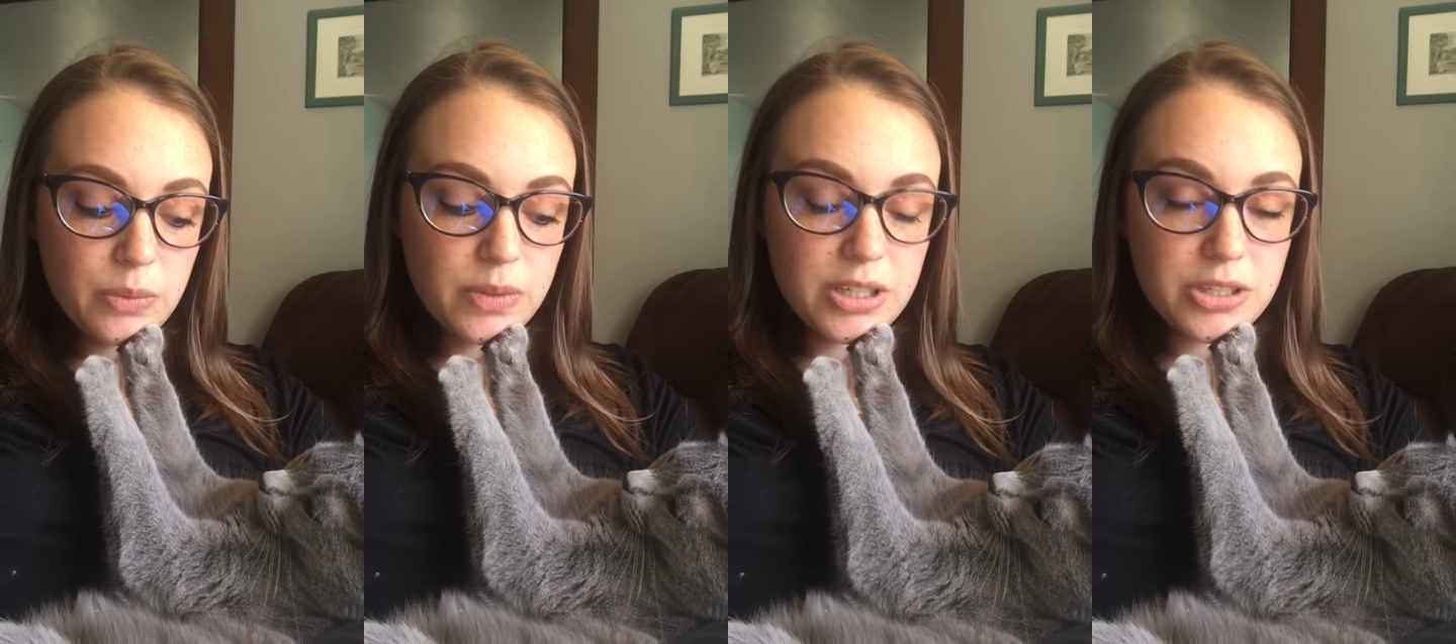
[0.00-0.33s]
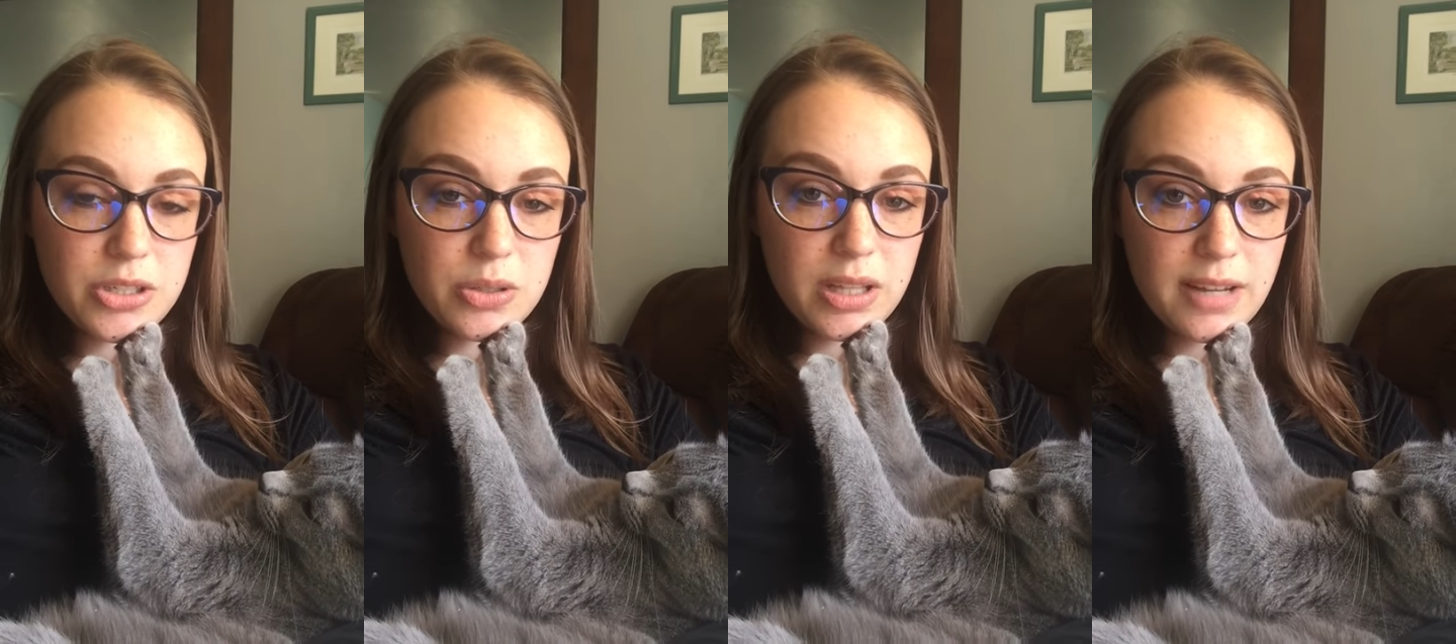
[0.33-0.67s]
with her
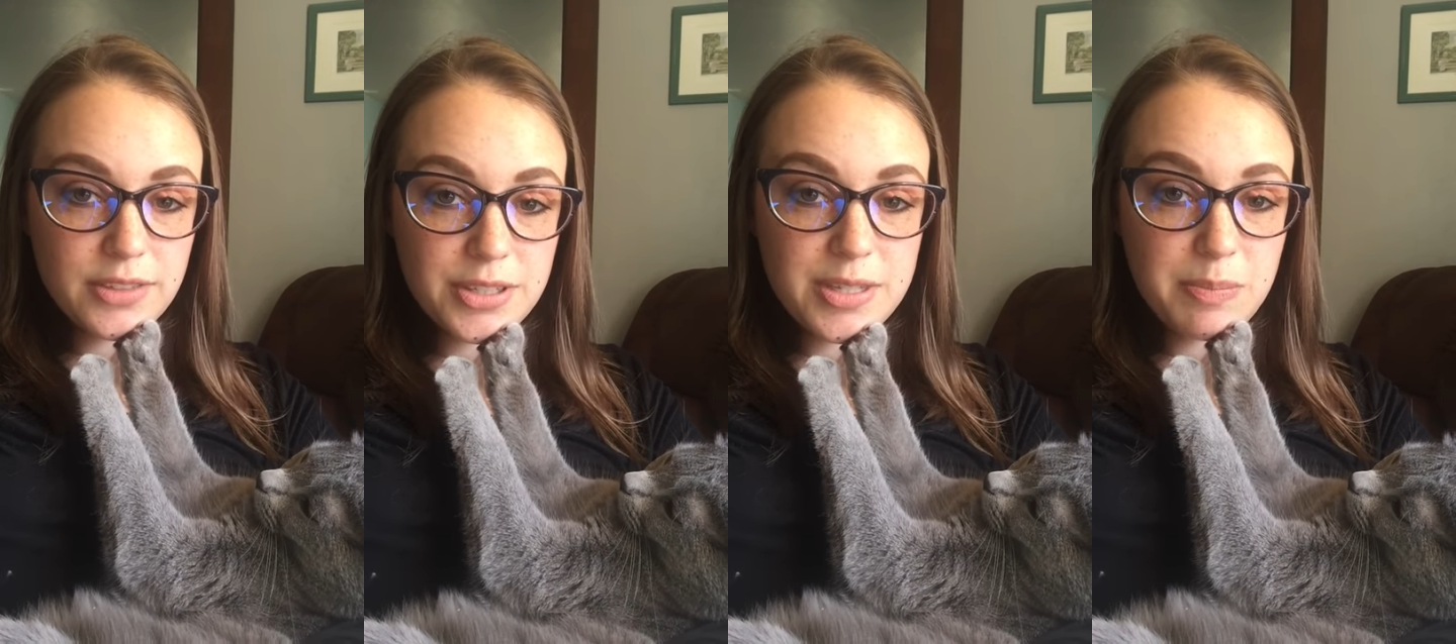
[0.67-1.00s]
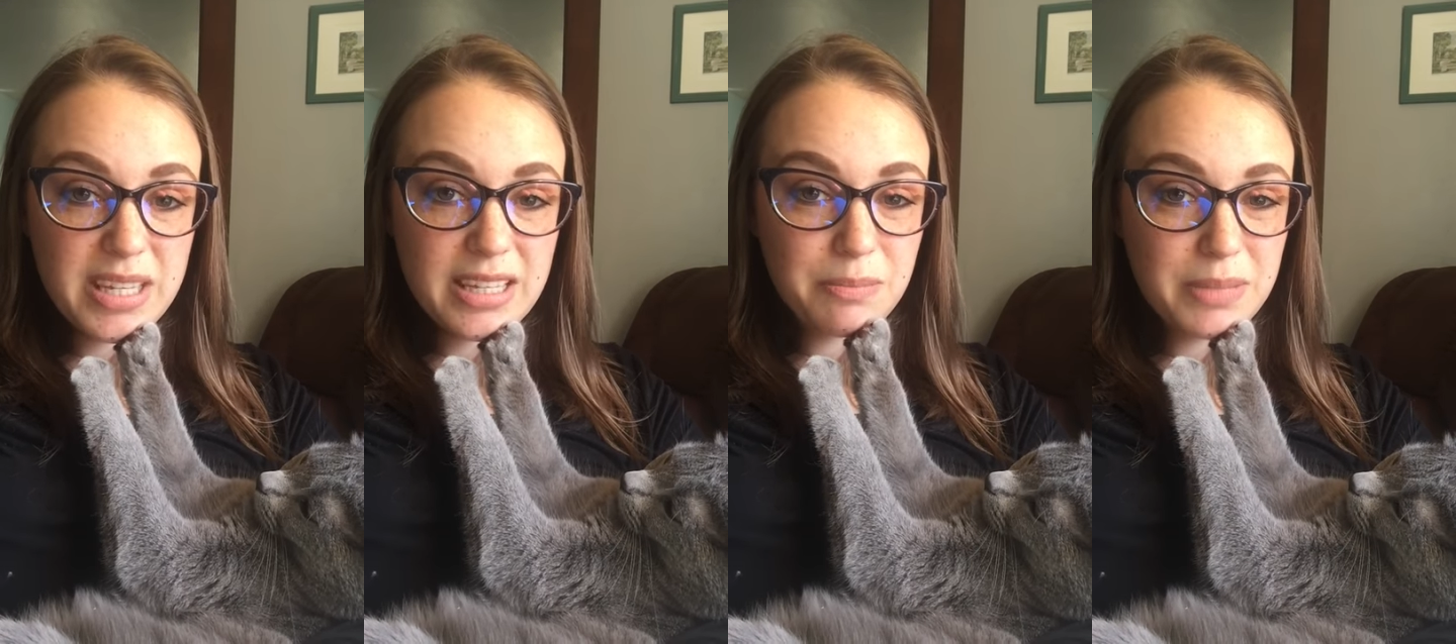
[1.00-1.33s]
two lovers
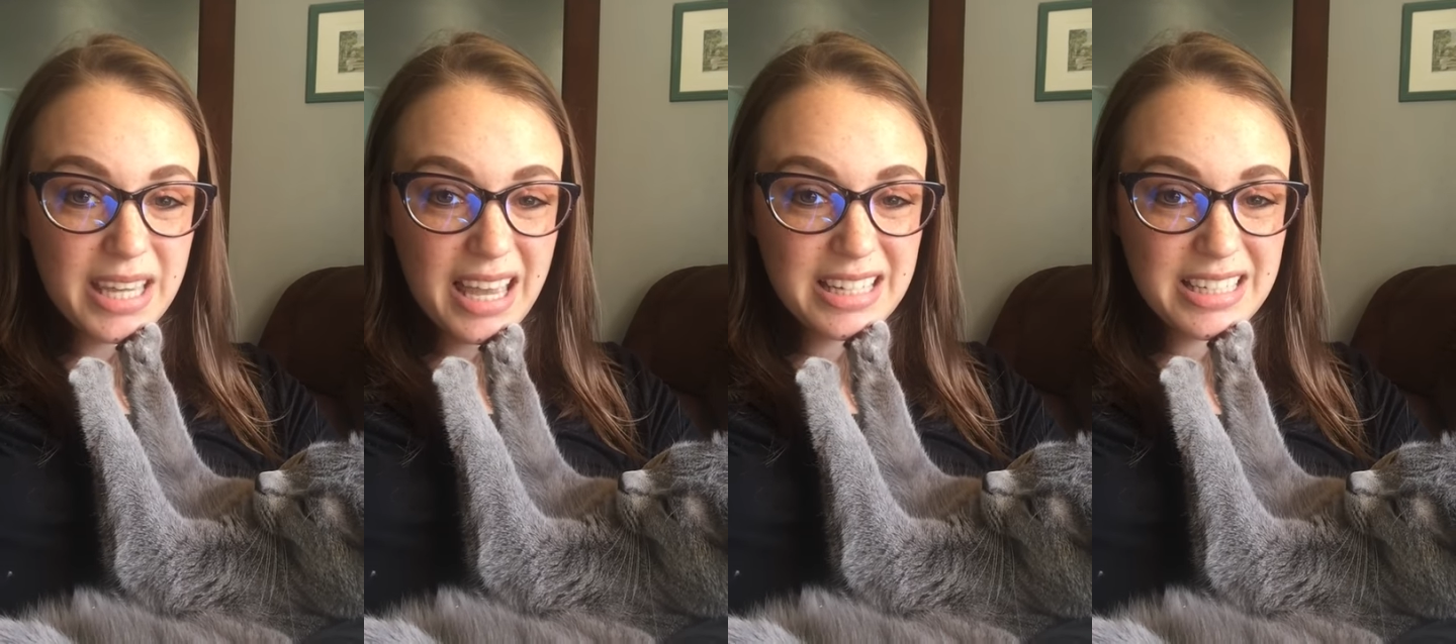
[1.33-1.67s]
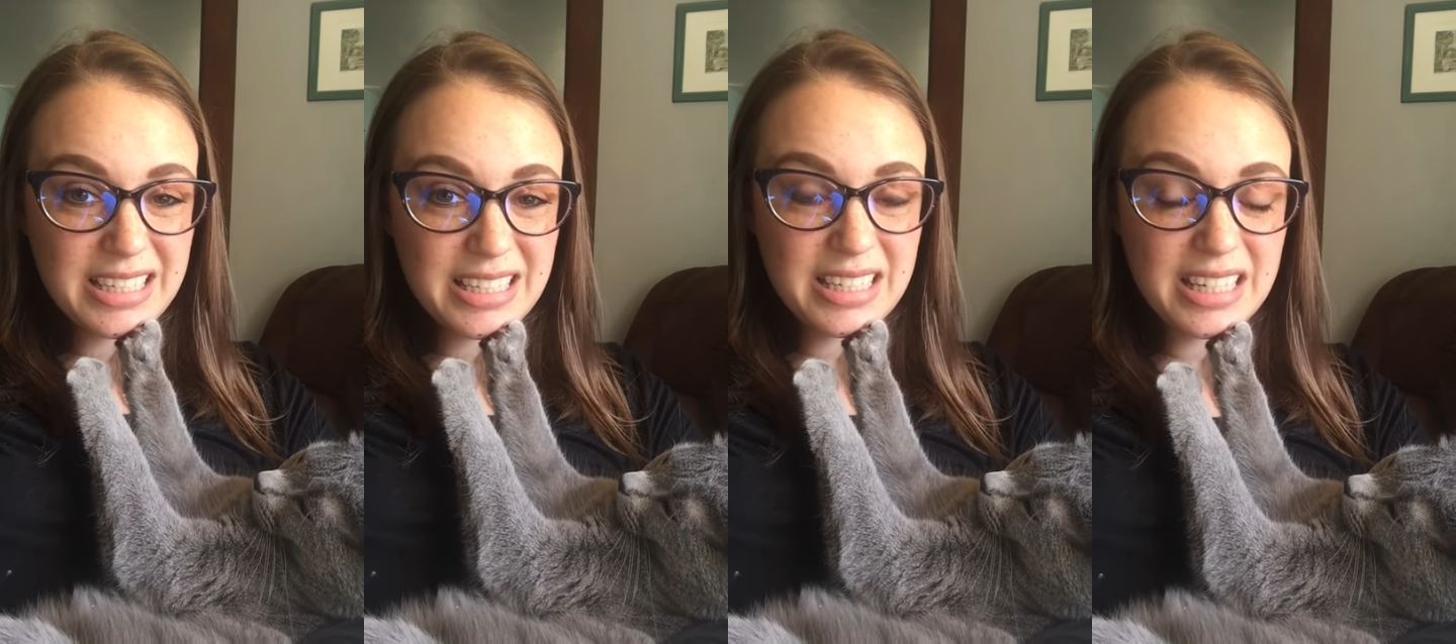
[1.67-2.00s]
being
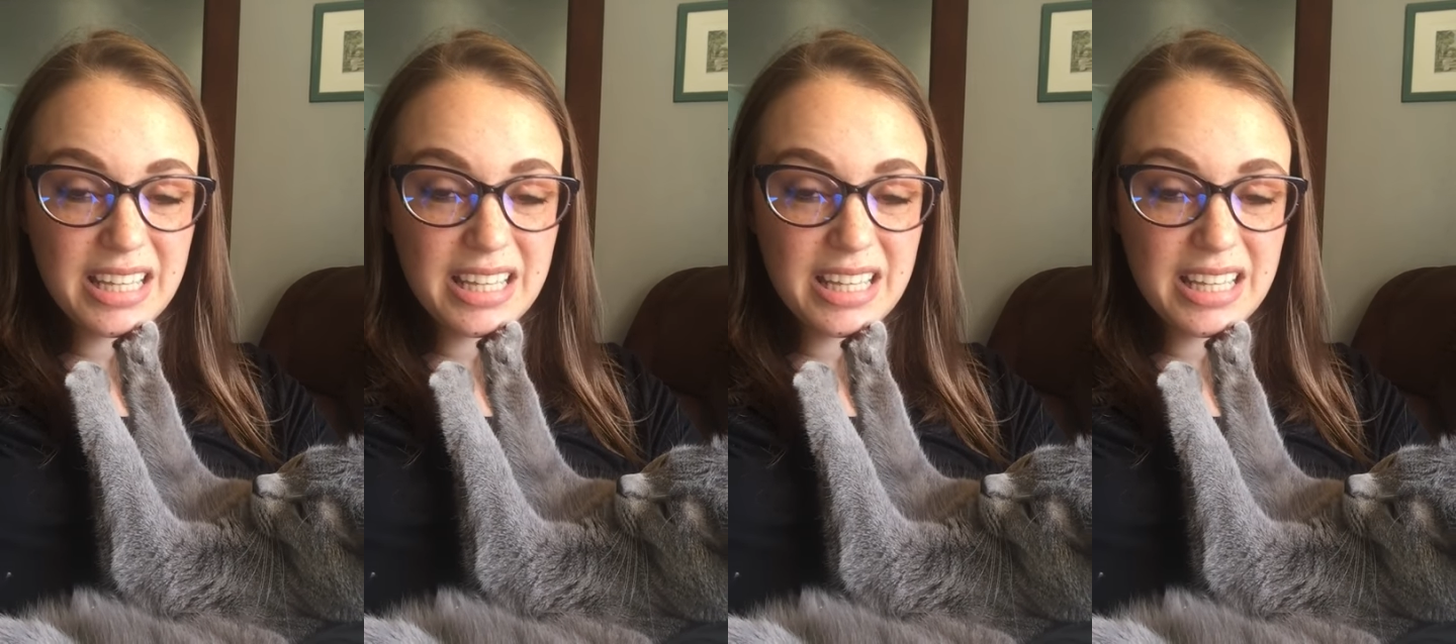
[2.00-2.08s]
beheaded